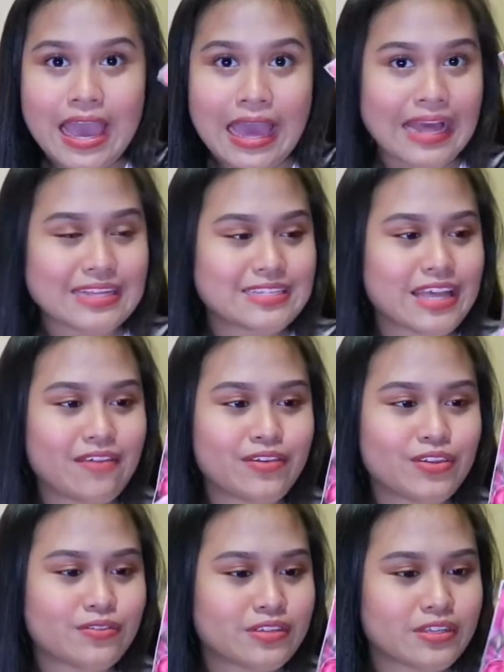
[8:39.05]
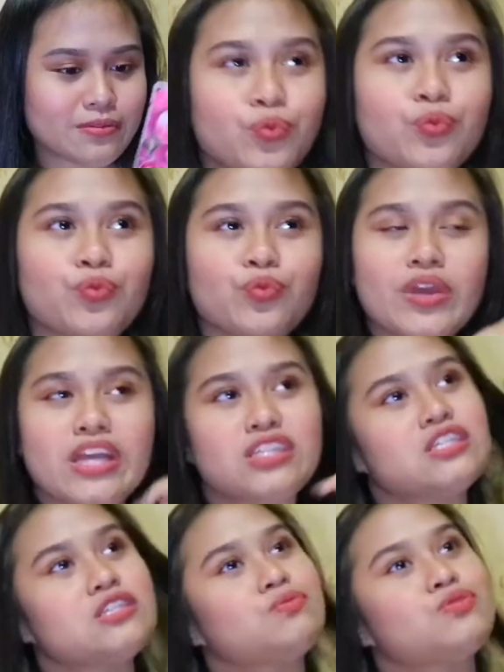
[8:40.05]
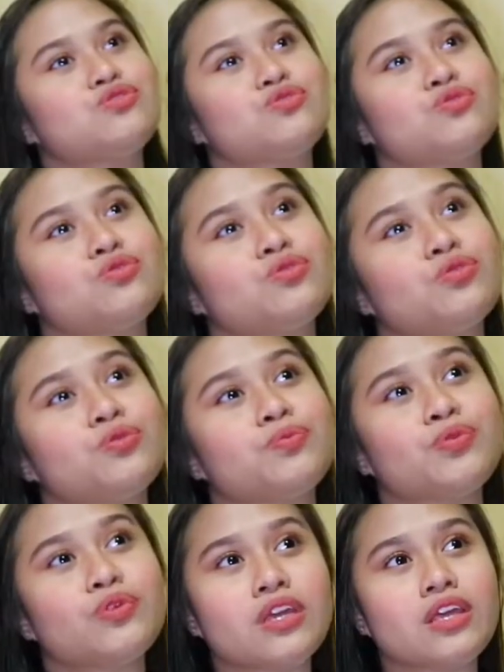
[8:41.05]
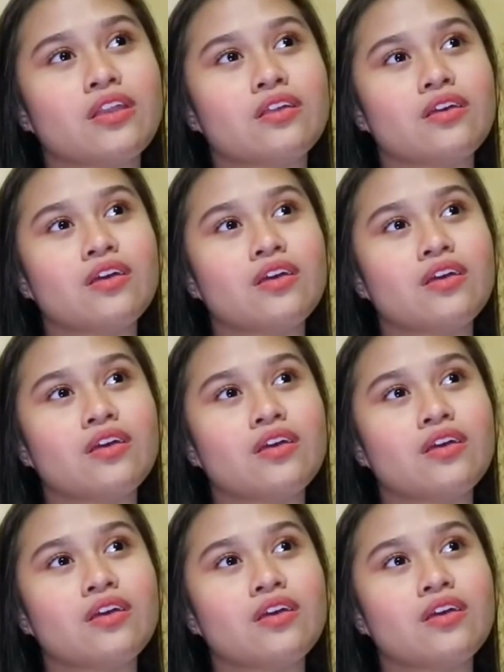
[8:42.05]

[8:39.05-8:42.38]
and I still haven't used We're actually supposed to put it